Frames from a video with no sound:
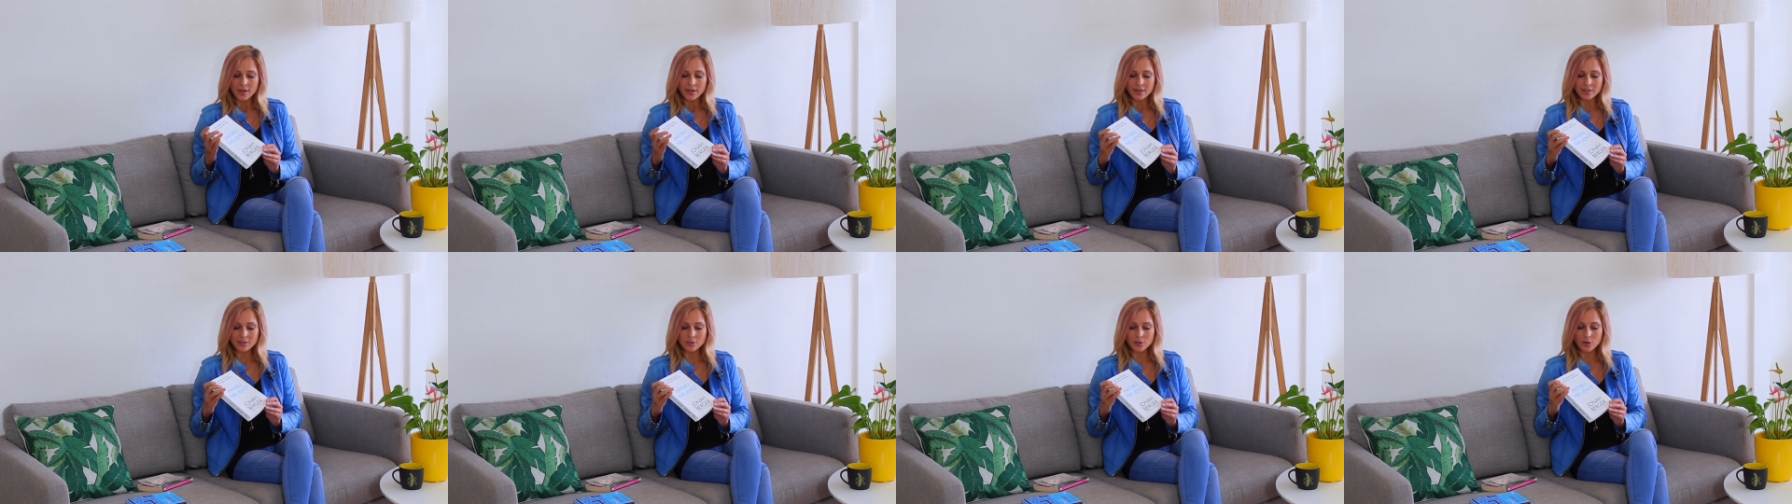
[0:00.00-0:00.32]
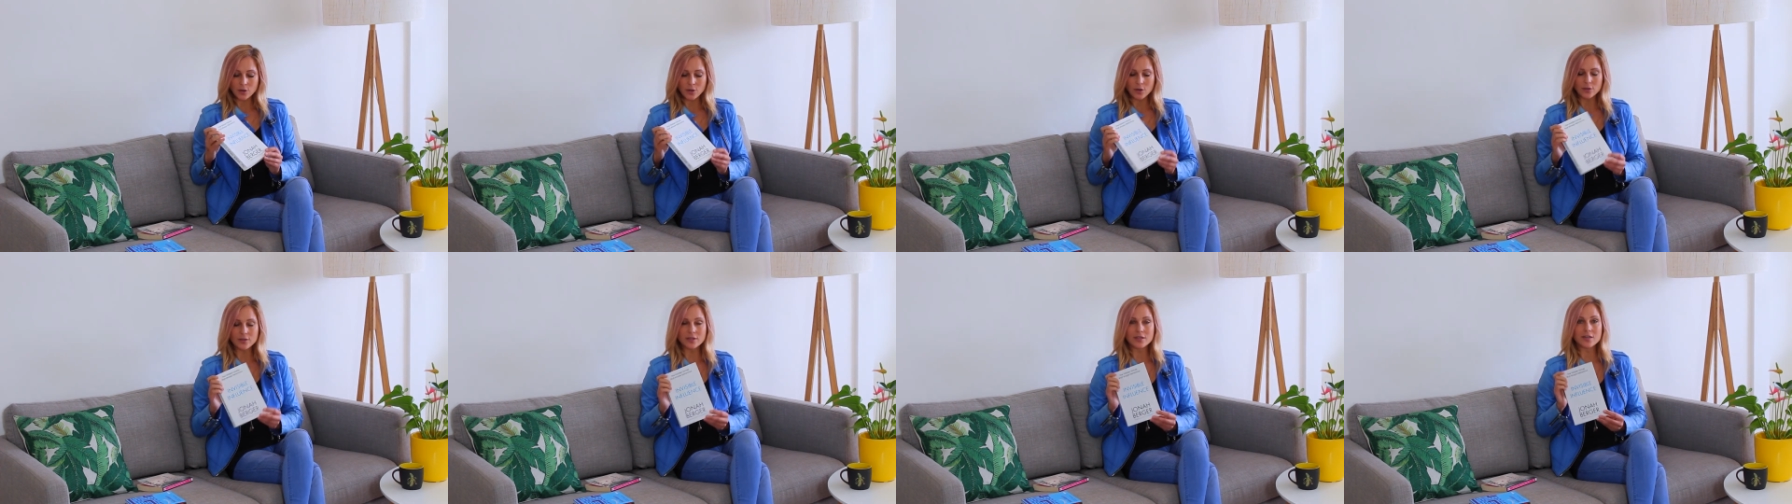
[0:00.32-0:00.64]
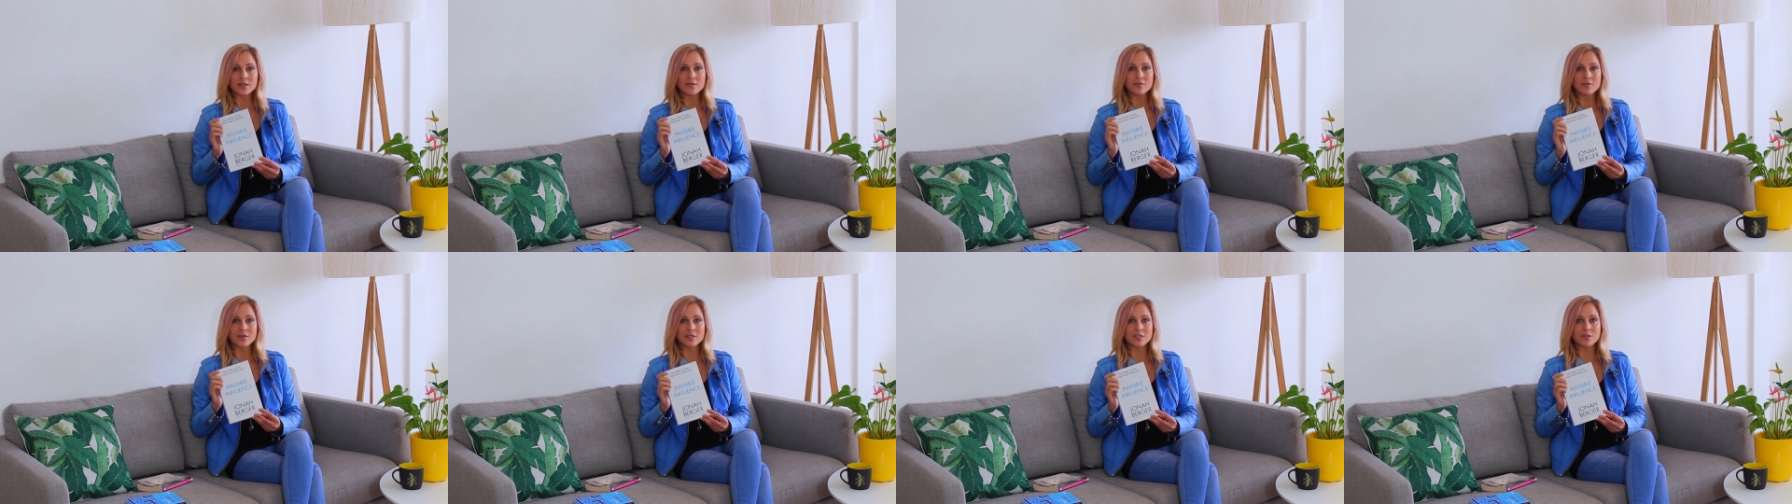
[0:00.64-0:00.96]
is called
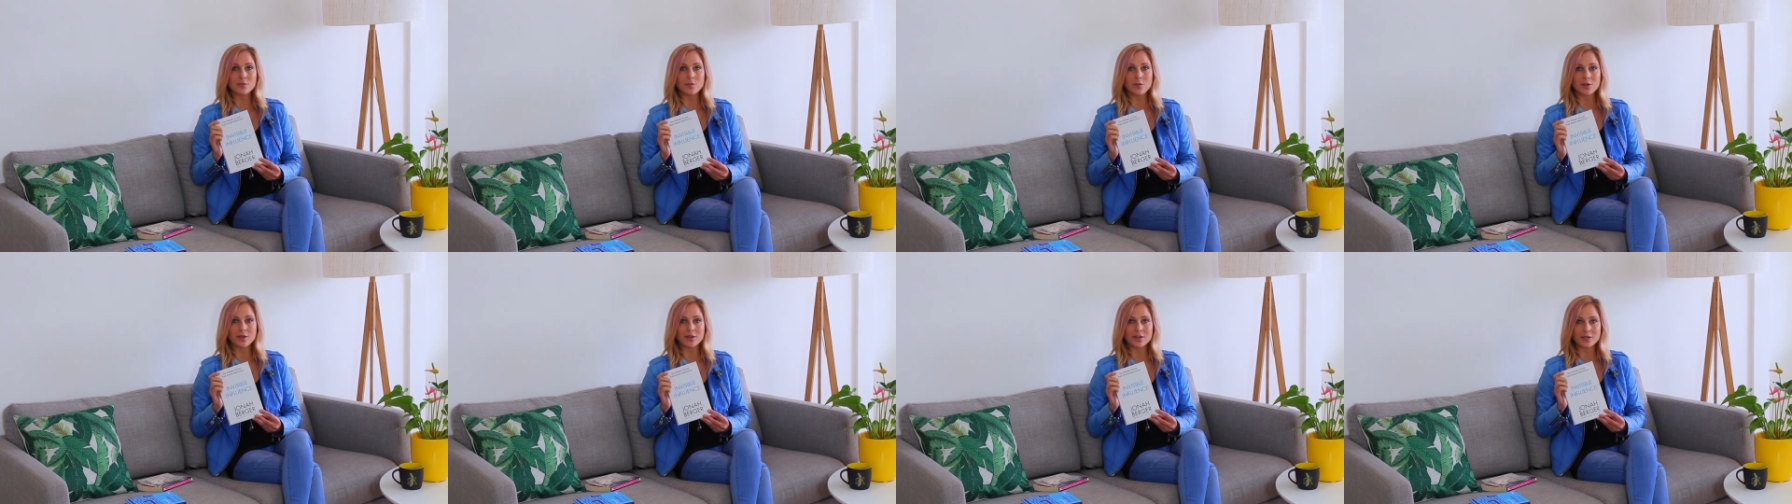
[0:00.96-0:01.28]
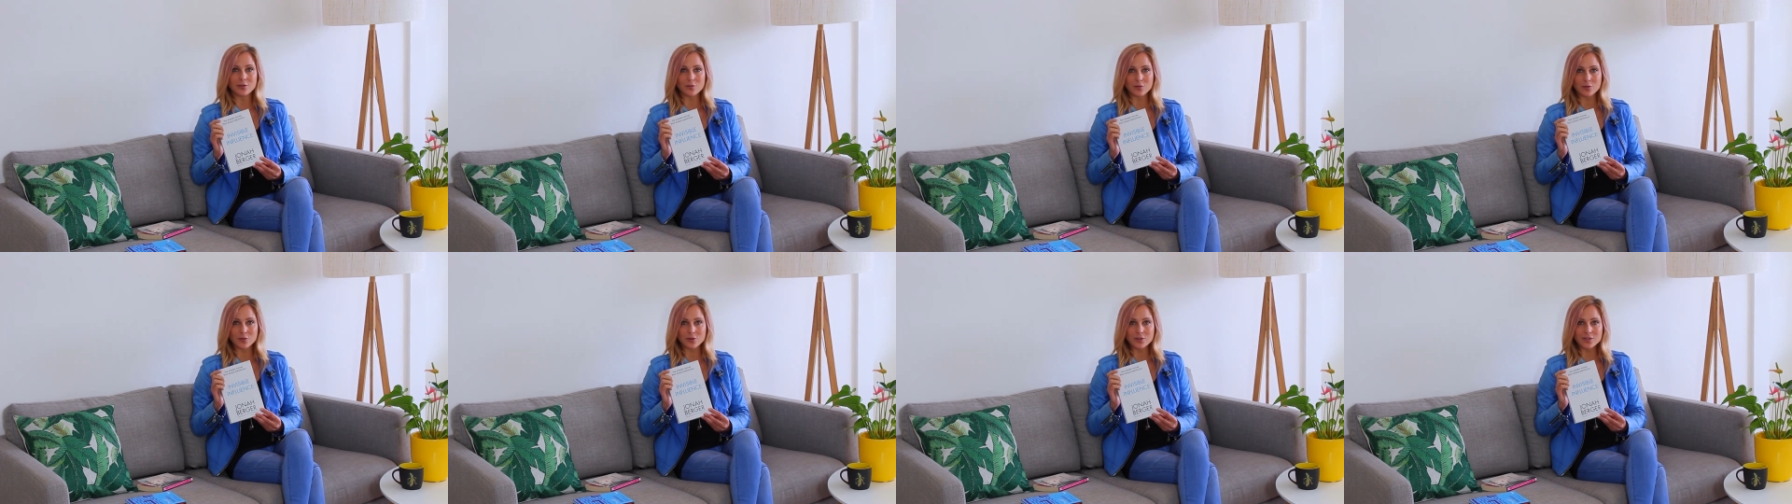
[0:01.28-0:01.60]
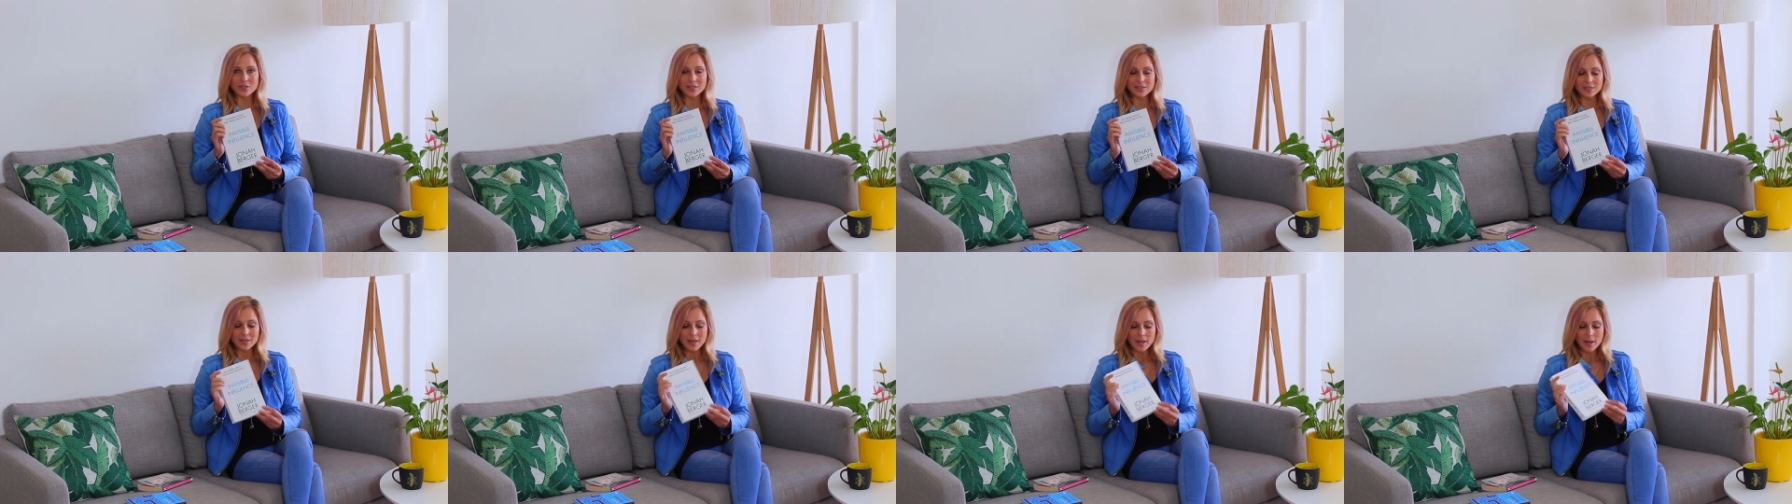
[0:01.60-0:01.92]
Invisible
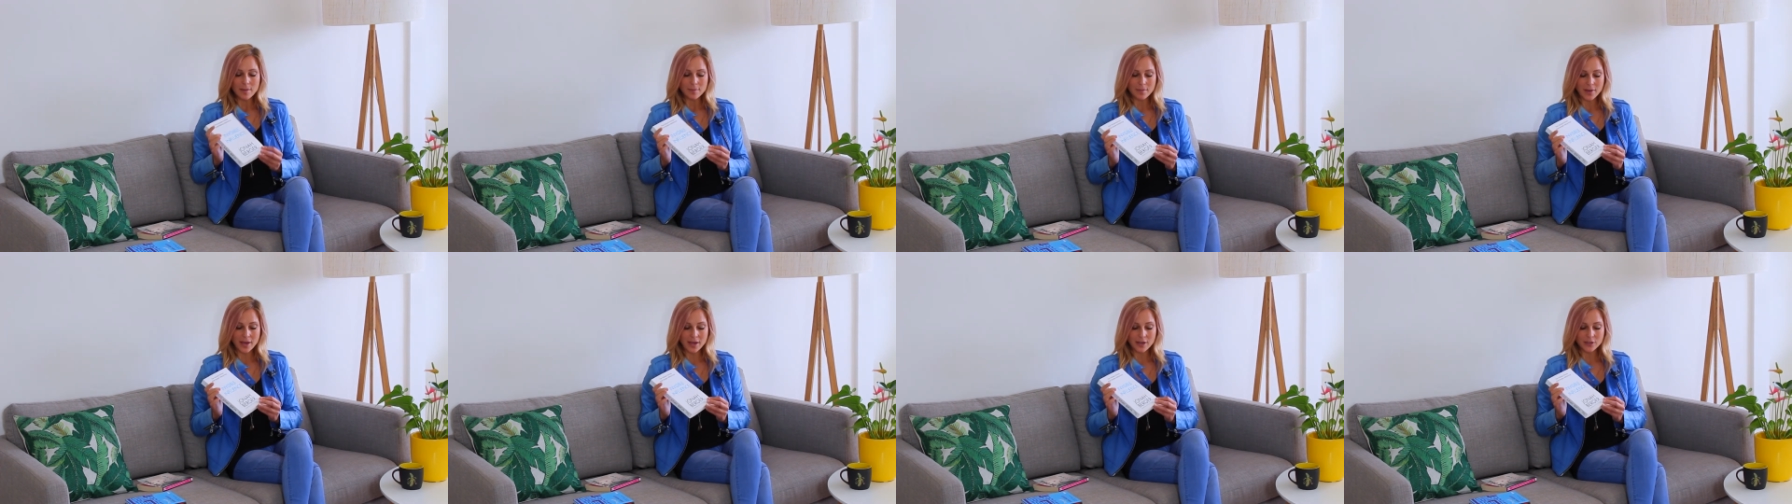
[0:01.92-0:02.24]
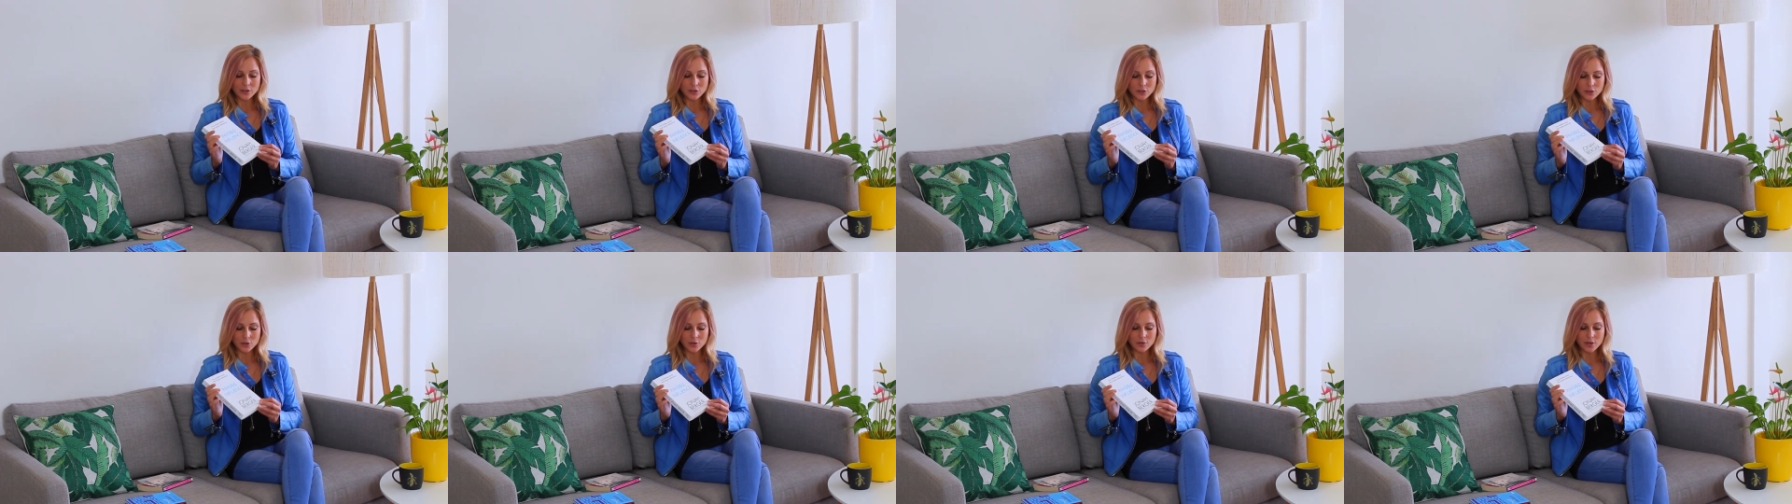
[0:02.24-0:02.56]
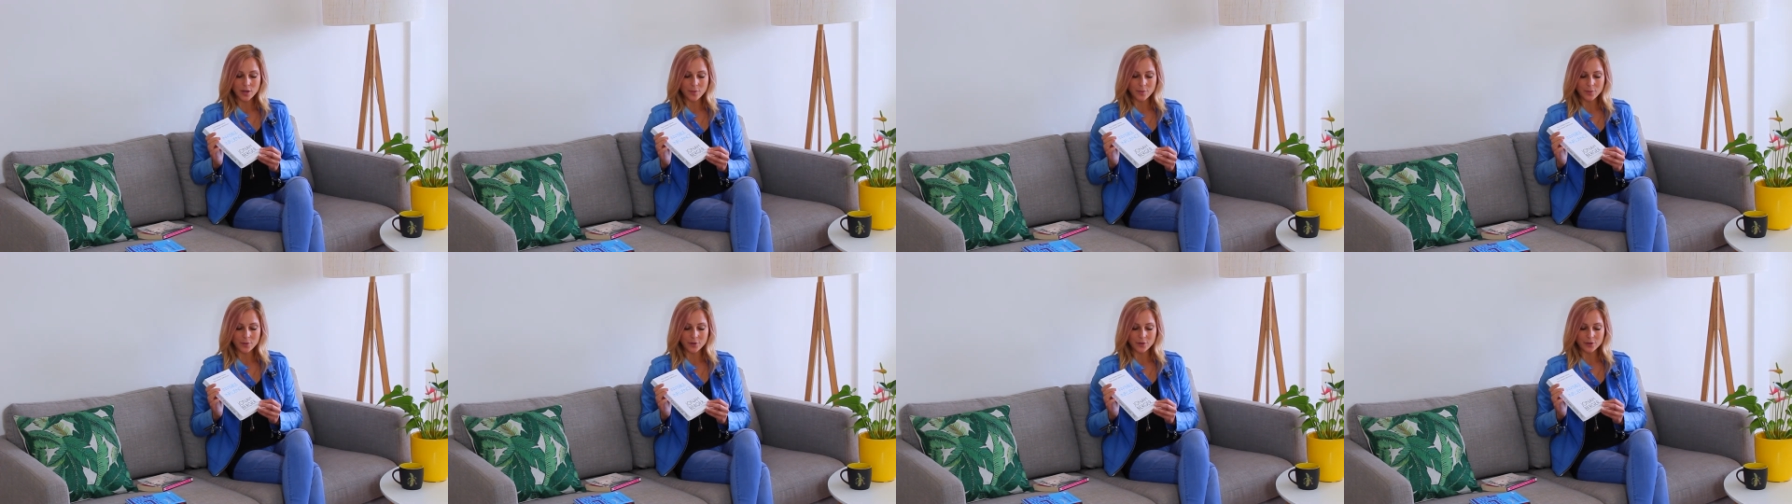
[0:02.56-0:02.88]
Influence by
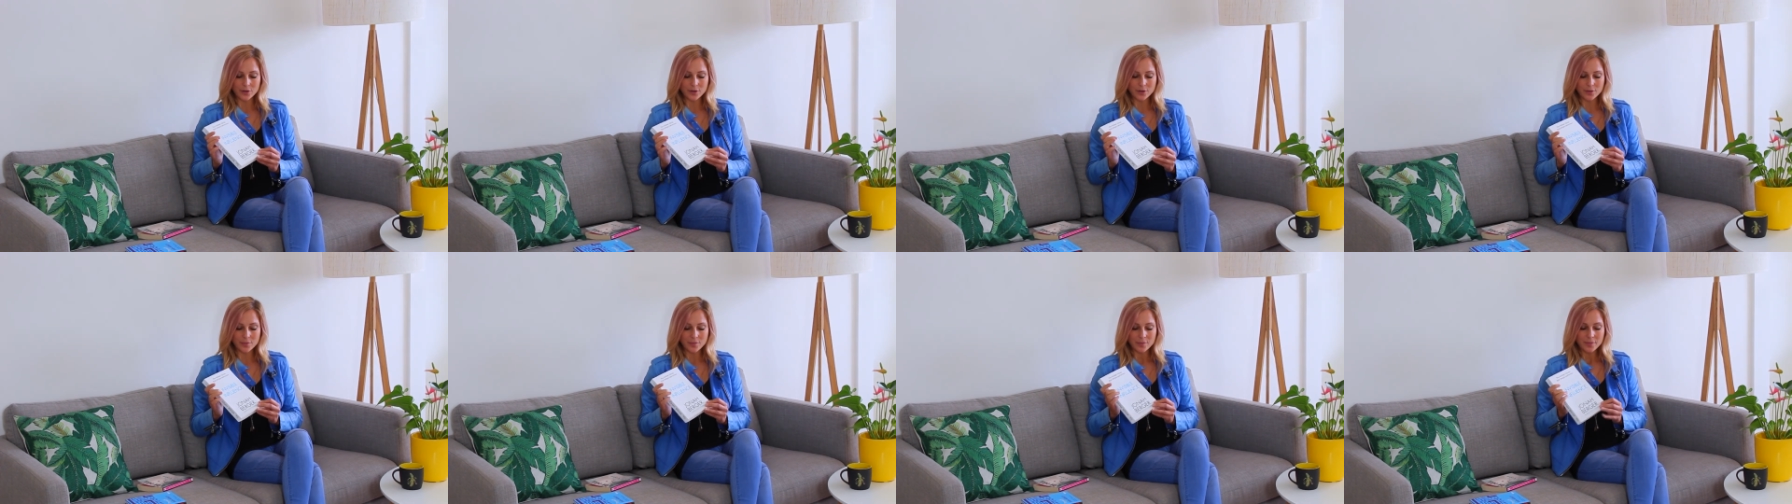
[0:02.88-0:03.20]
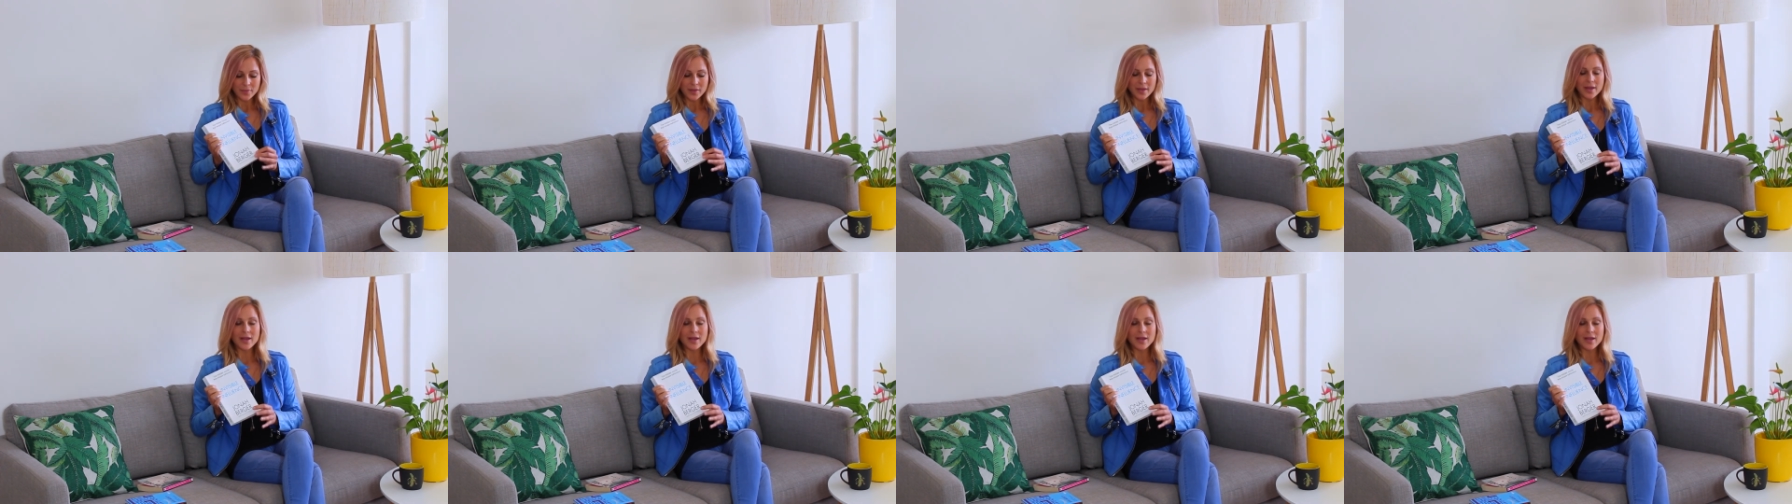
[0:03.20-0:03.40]
Jonah Berger.